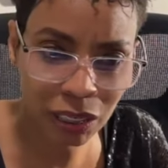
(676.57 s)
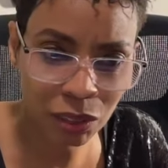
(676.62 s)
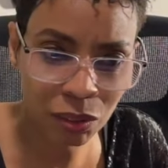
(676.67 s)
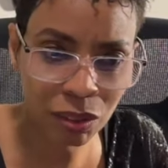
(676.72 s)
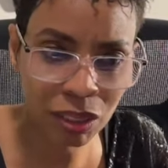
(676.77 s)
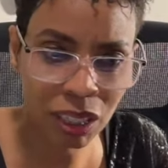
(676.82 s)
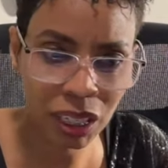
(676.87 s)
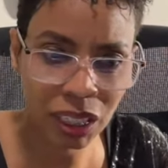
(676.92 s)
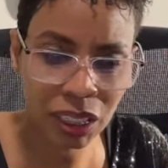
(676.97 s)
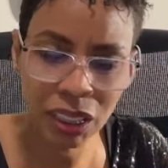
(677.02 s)
So
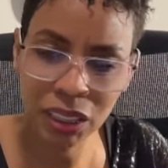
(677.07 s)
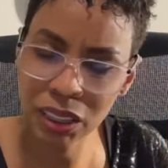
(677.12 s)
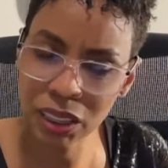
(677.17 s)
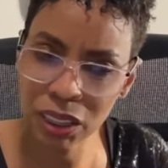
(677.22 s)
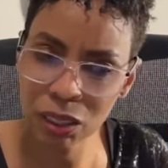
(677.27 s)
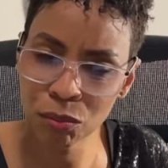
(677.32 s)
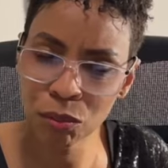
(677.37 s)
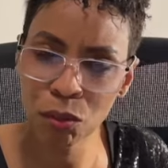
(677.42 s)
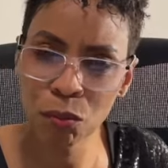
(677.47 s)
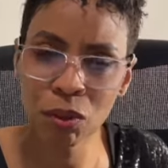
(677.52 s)
then he
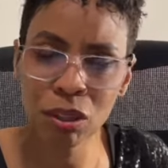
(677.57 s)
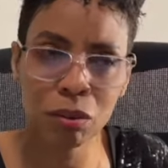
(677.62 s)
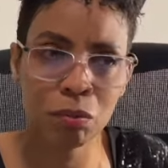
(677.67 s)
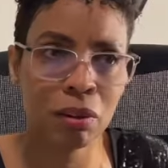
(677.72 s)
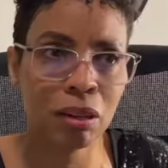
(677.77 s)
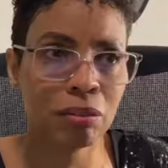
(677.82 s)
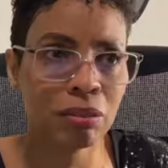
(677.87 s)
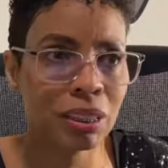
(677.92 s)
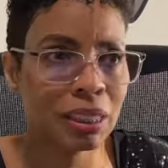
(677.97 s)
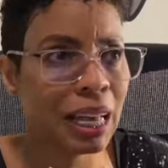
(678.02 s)
said, well, what
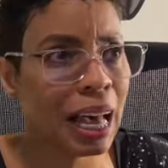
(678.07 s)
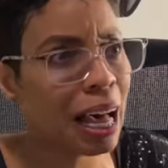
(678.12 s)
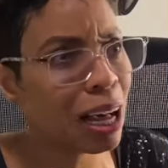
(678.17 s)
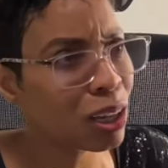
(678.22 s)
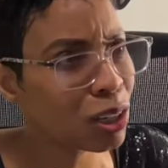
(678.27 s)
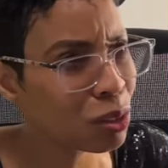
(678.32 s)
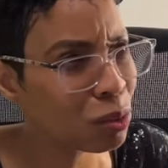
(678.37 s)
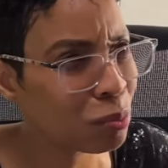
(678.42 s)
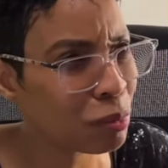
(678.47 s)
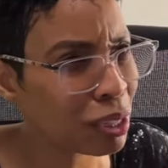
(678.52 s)
about
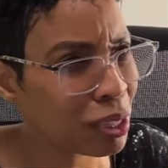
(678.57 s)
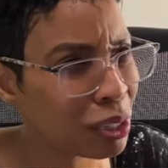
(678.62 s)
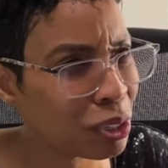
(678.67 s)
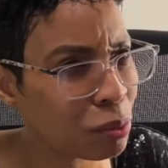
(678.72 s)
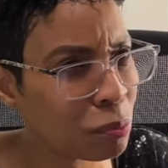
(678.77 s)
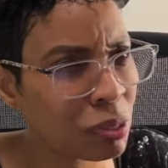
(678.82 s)
Taco Bell?